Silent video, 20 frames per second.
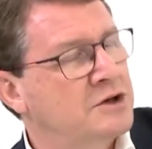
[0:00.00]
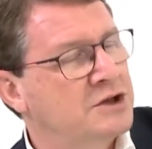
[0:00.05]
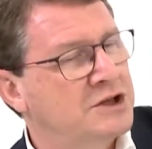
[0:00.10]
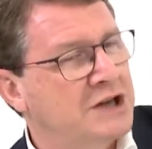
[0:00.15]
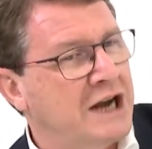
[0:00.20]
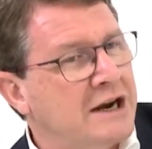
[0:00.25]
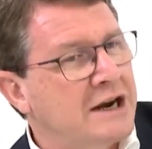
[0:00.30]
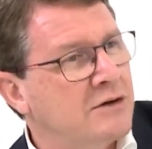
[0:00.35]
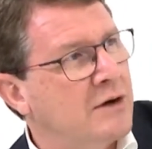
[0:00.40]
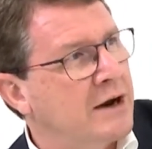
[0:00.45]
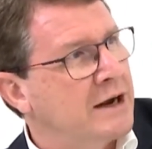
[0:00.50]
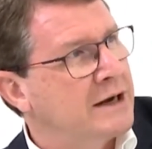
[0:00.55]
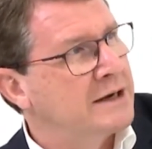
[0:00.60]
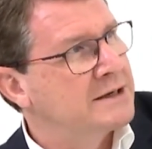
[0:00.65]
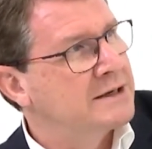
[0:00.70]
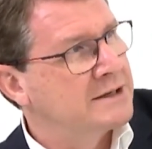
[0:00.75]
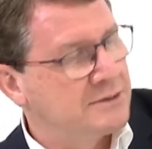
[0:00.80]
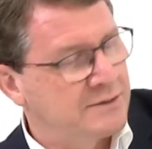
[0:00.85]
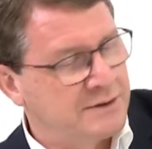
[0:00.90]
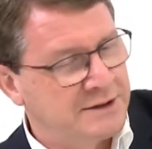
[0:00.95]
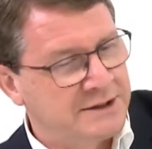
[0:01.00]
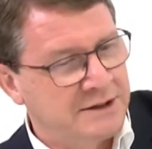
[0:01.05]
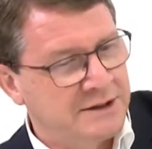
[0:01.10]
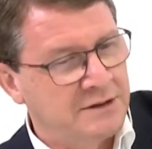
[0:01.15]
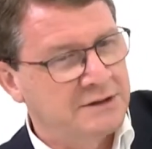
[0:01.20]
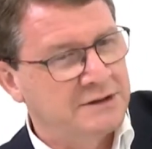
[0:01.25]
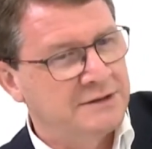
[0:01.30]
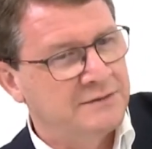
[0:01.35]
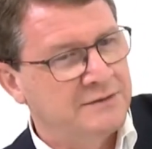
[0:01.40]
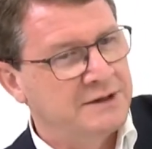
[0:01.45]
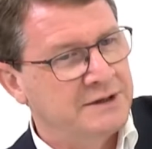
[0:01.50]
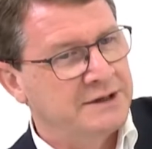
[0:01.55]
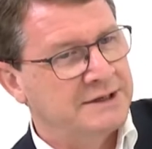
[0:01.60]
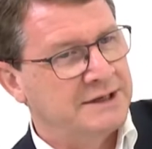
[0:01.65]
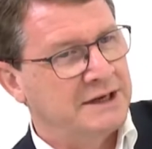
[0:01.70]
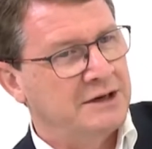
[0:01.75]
generate as a result of these